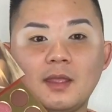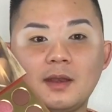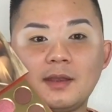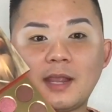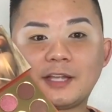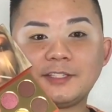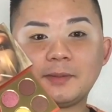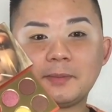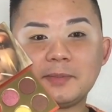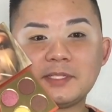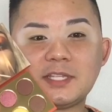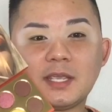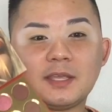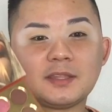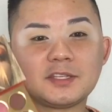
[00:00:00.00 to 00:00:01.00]
Next, I'm going to be
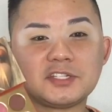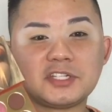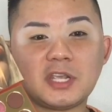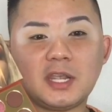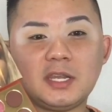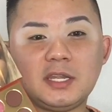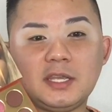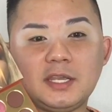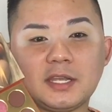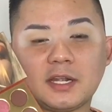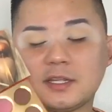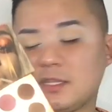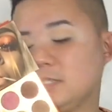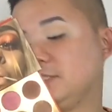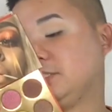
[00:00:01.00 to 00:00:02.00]
taking the shade here.
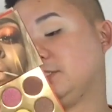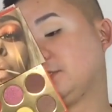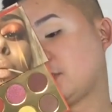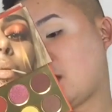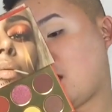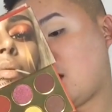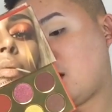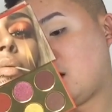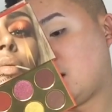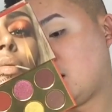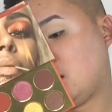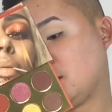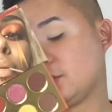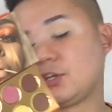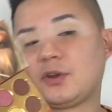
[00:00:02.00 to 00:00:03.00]
This is
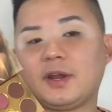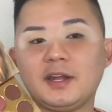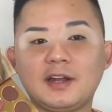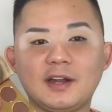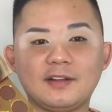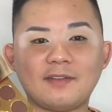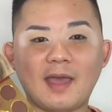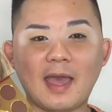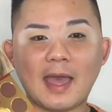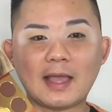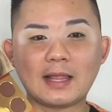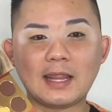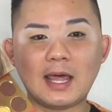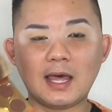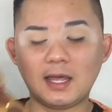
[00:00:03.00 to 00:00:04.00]
called Crater of
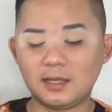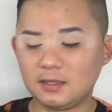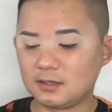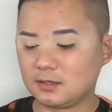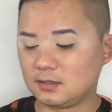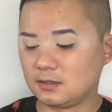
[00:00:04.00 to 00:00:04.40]
Hecla.